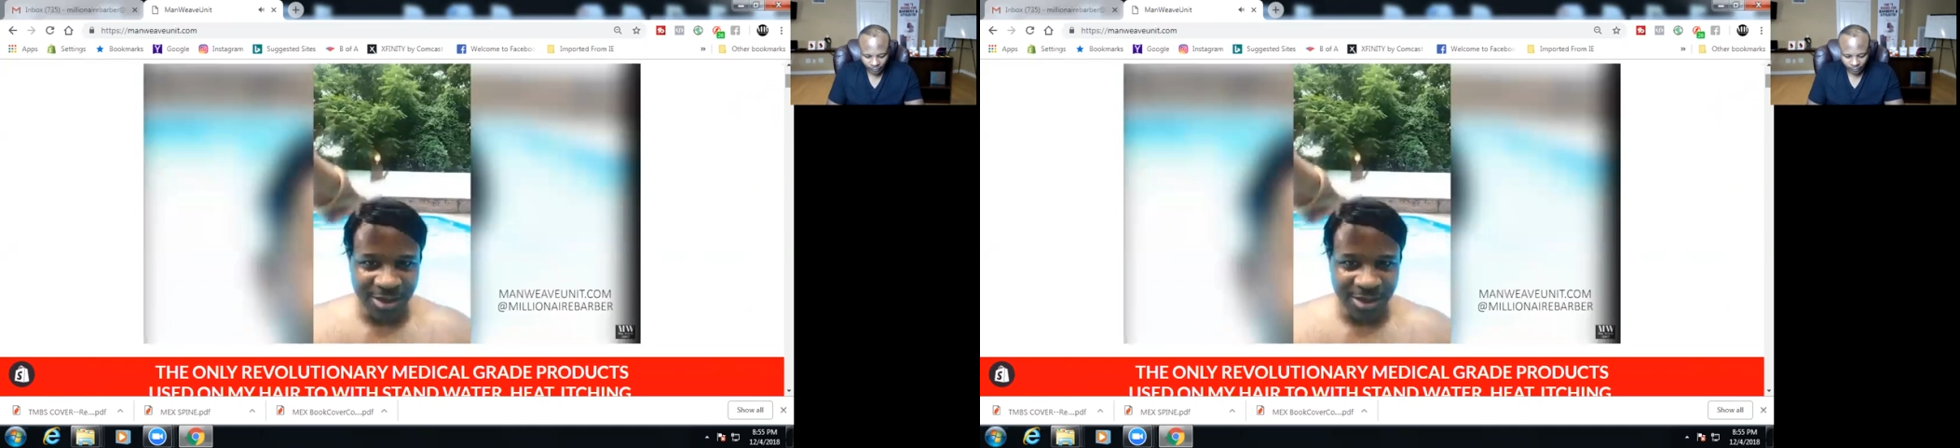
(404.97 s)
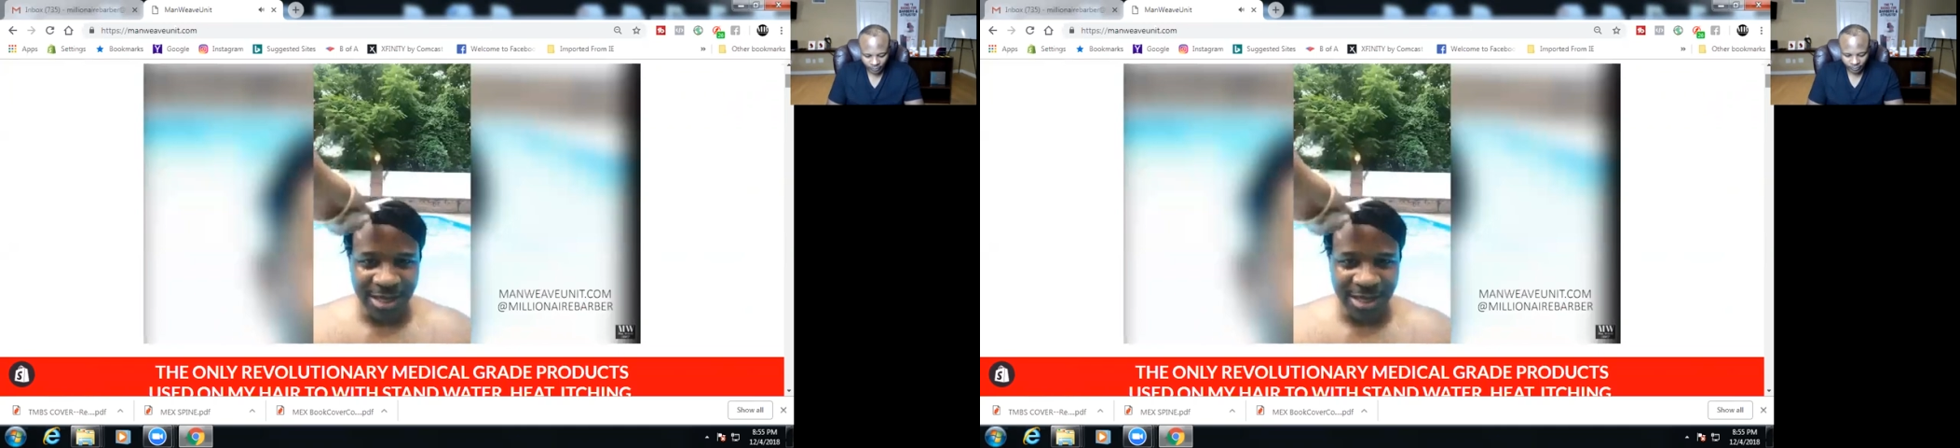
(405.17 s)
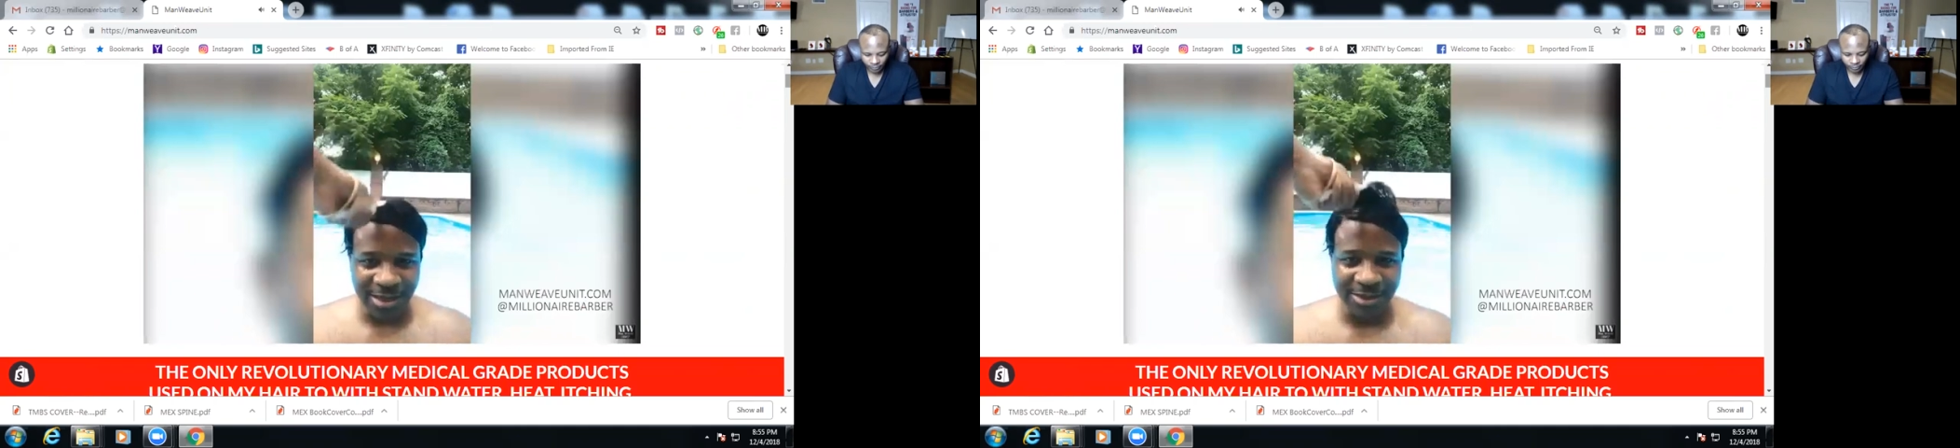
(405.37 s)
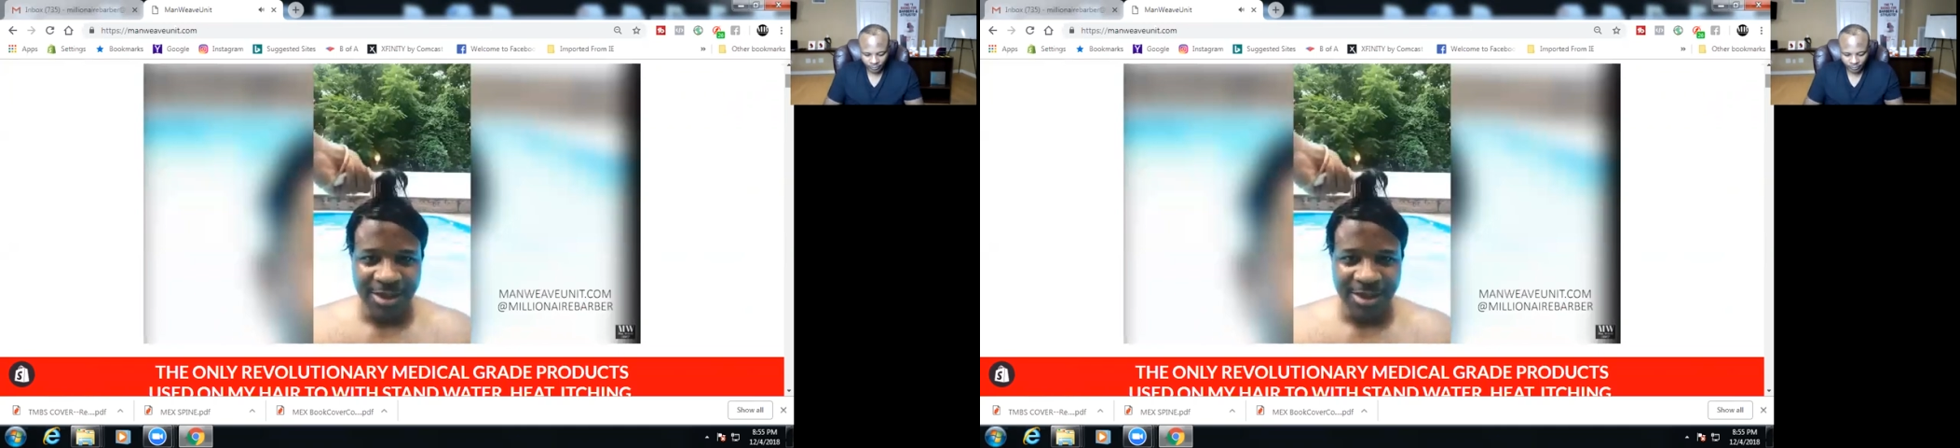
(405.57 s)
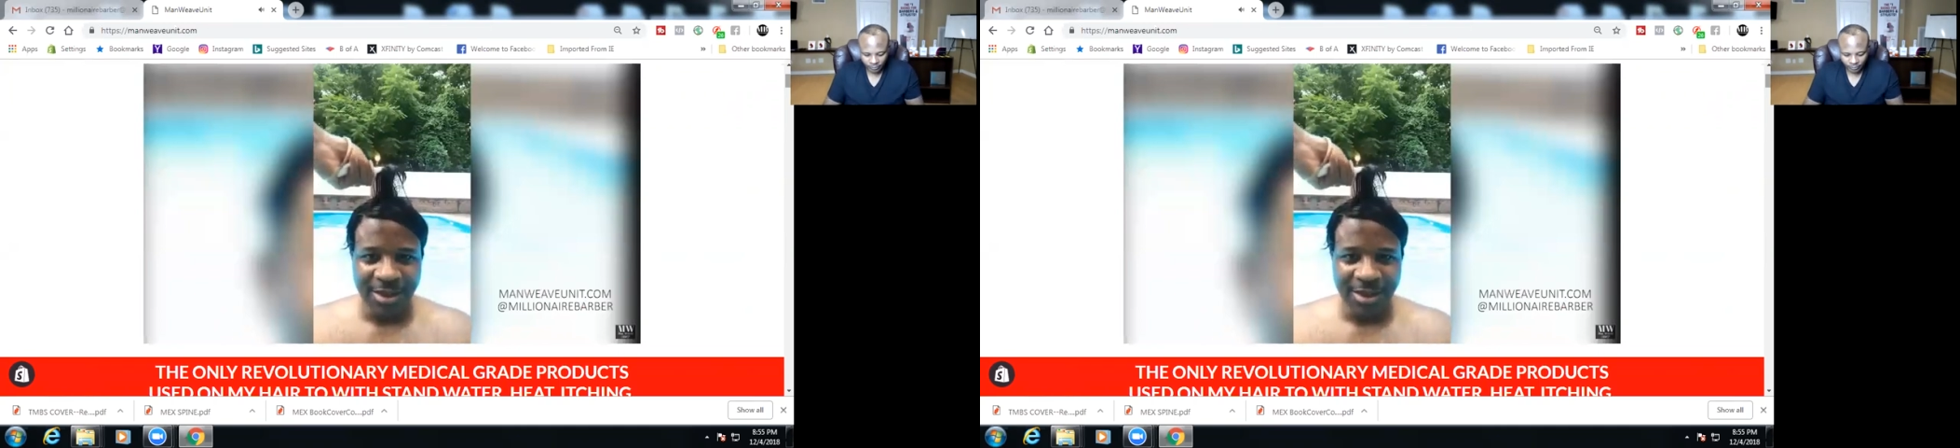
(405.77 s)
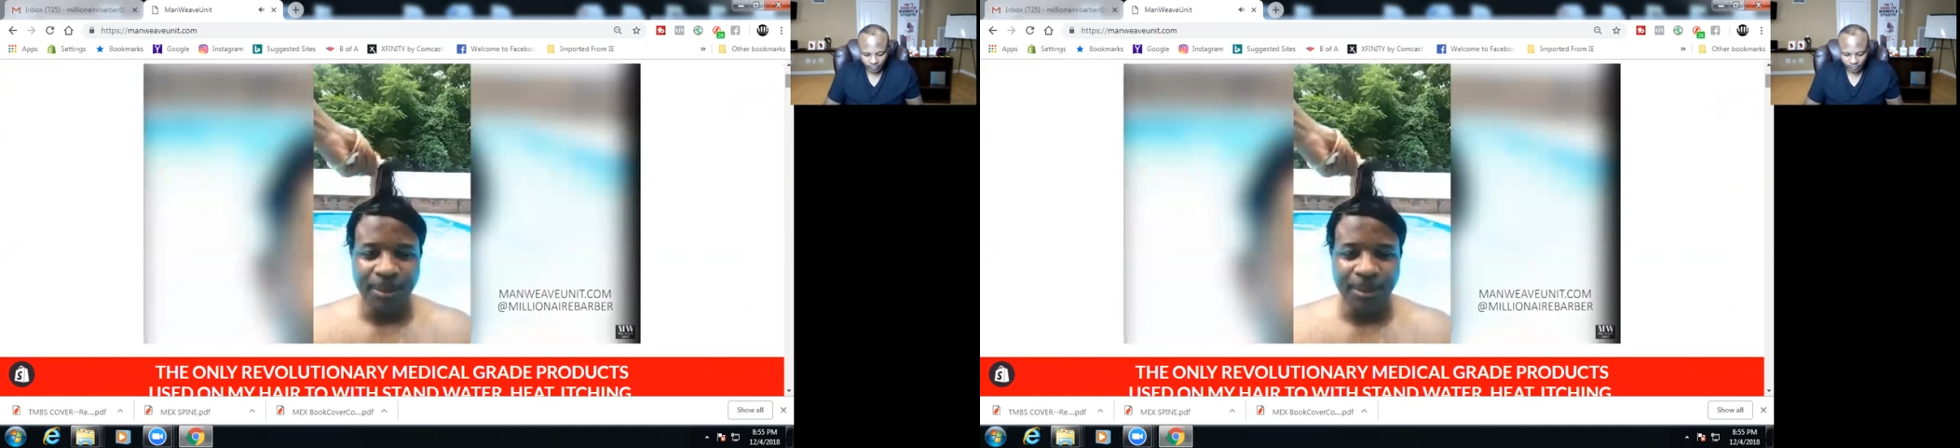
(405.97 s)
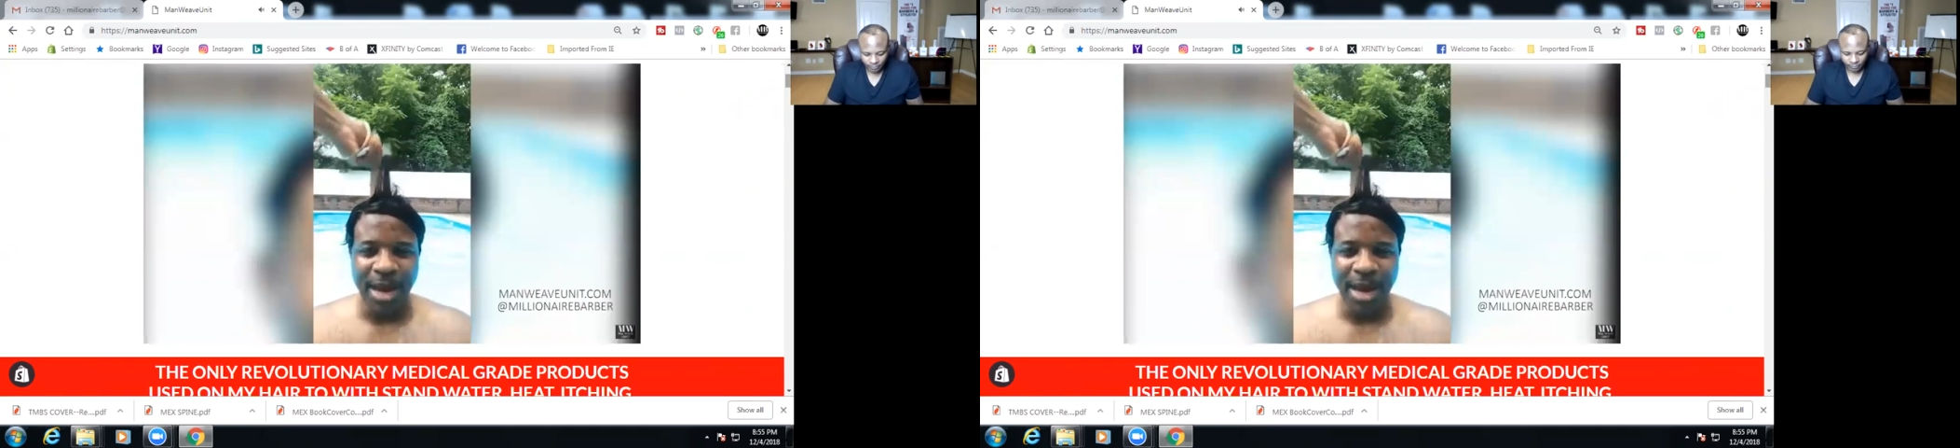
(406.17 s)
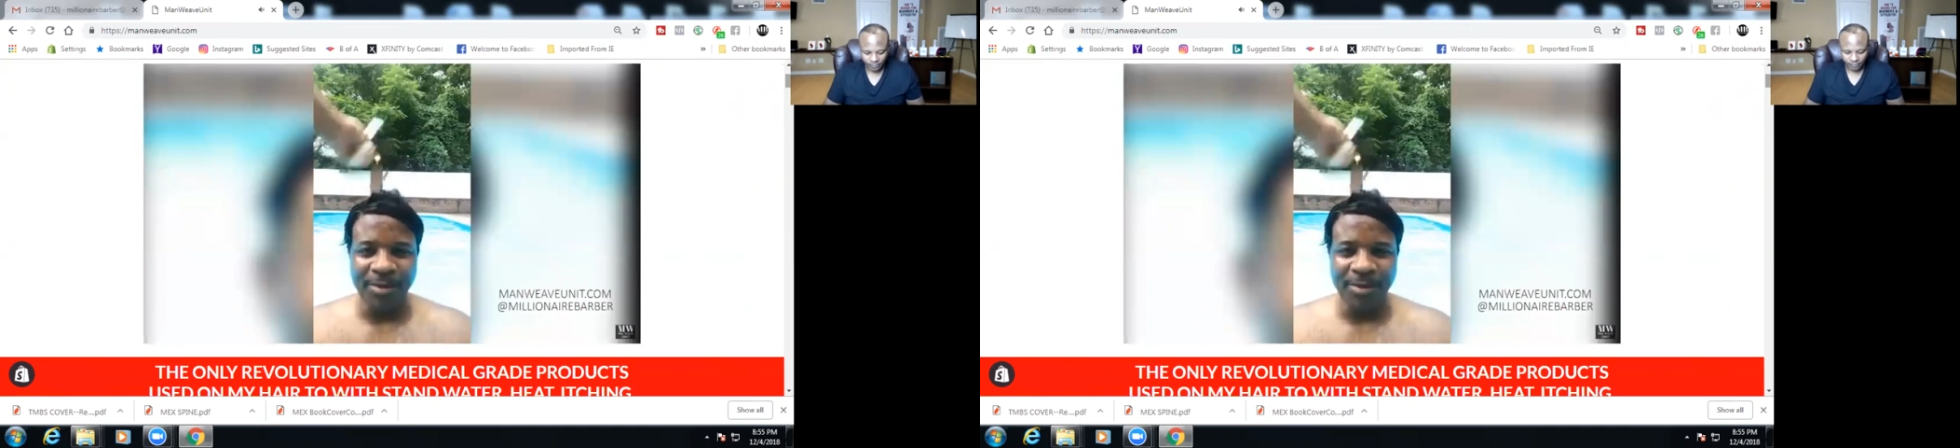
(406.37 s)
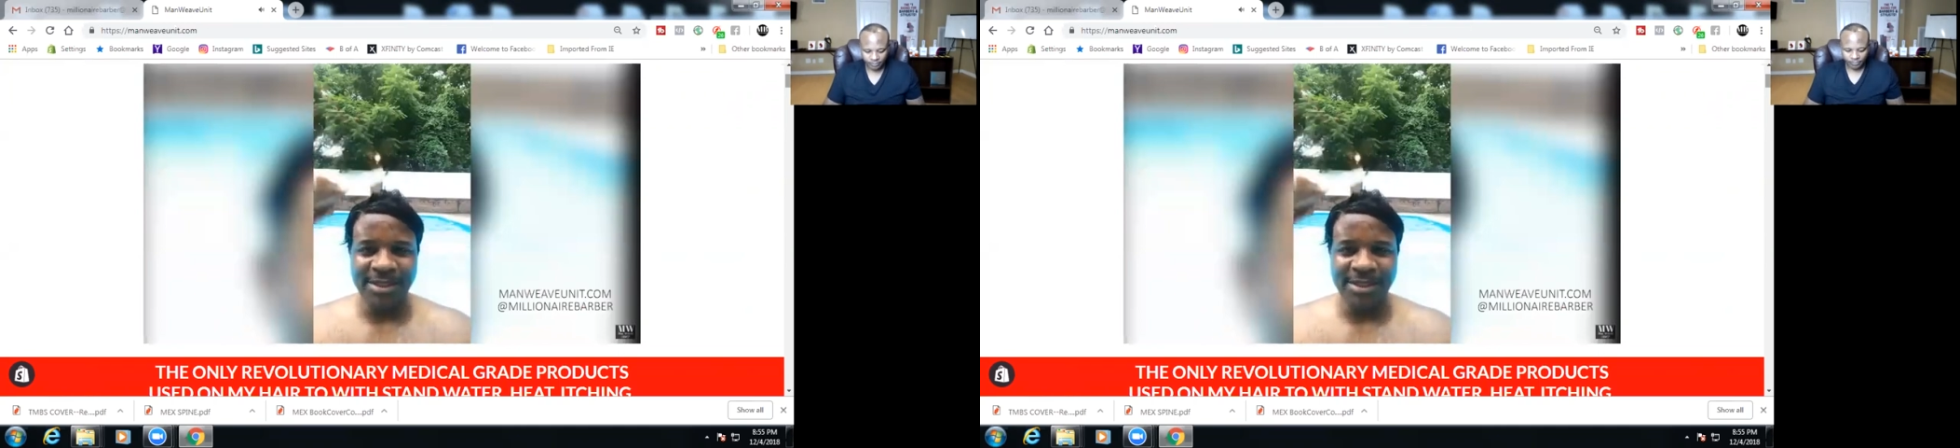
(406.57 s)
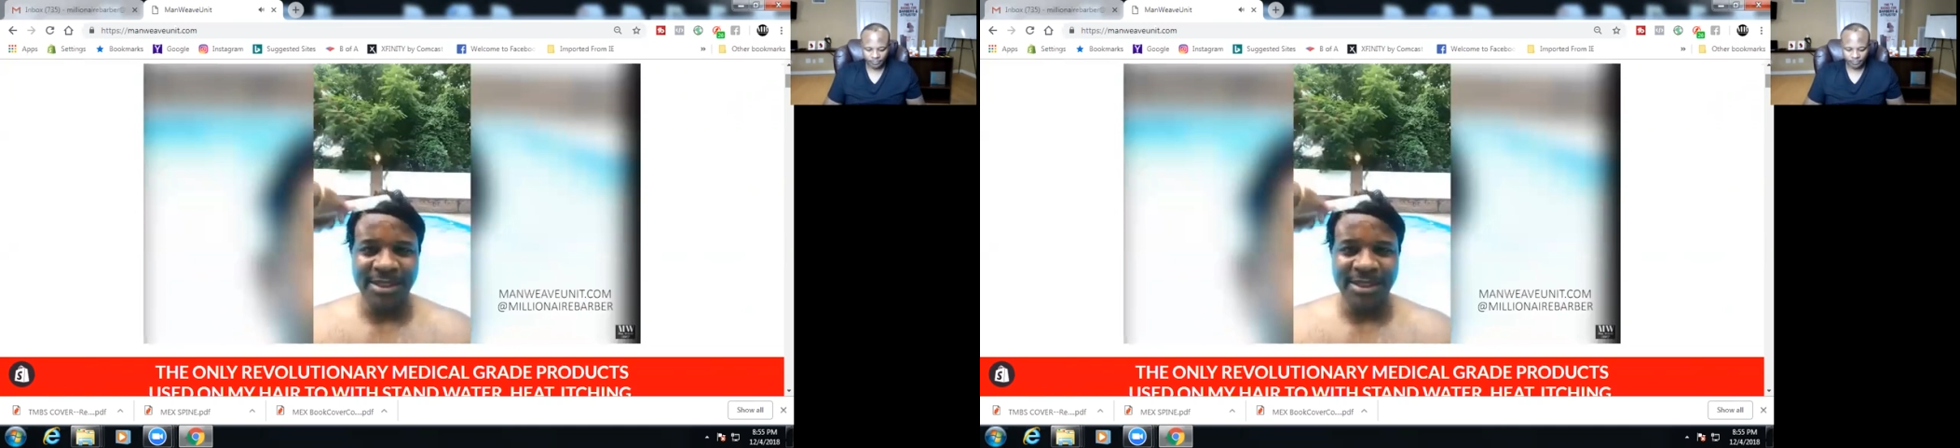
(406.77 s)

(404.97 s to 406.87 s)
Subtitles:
Look like a baby